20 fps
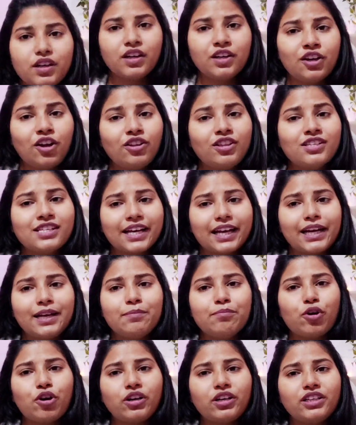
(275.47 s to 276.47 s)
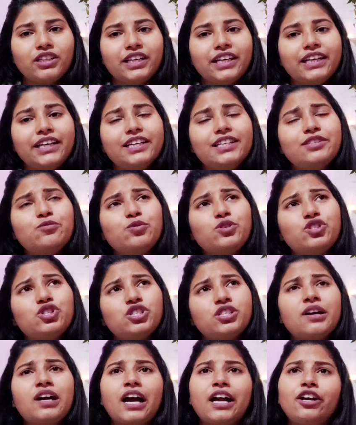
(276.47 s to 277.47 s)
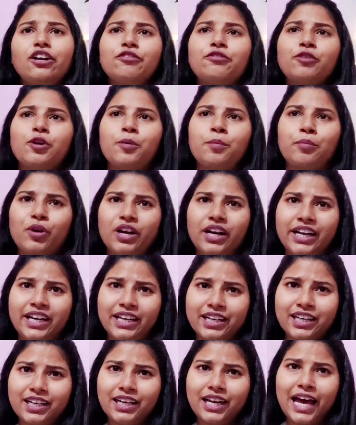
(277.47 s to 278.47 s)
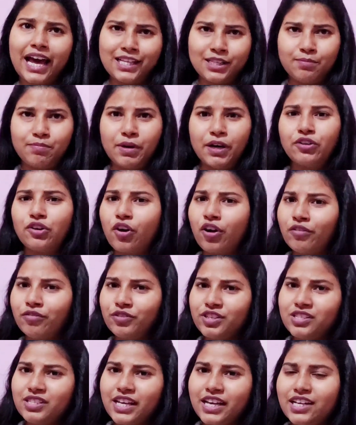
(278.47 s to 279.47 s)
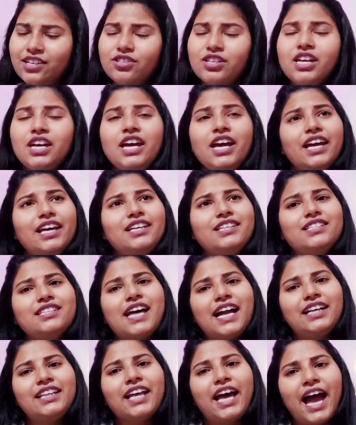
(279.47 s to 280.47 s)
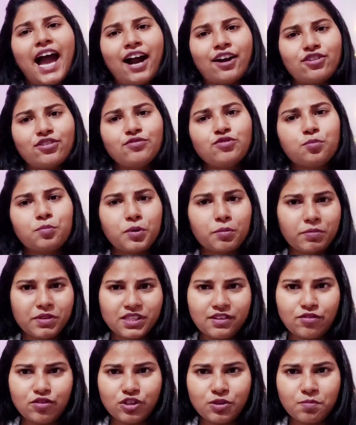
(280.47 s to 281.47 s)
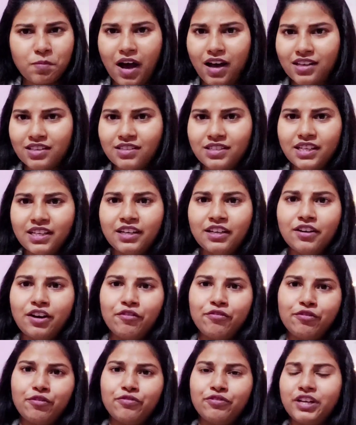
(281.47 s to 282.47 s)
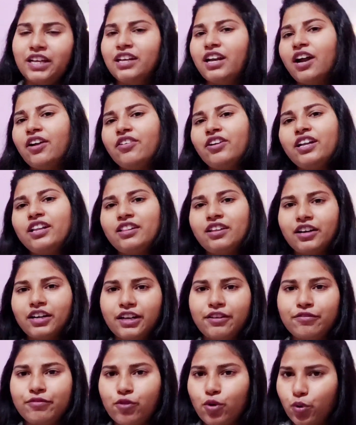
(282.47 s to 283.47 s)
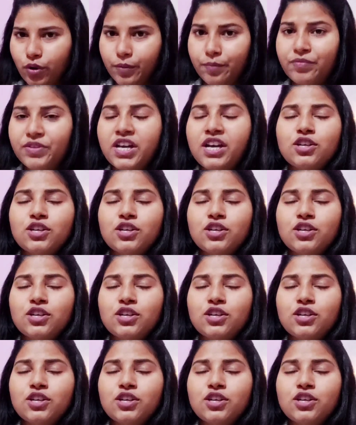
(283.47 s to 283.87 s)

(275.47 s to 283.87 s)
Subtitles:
Now the second important thing is, which is a kind of a political aspect of this age, is that the Act of Supremacy was passed in 1534.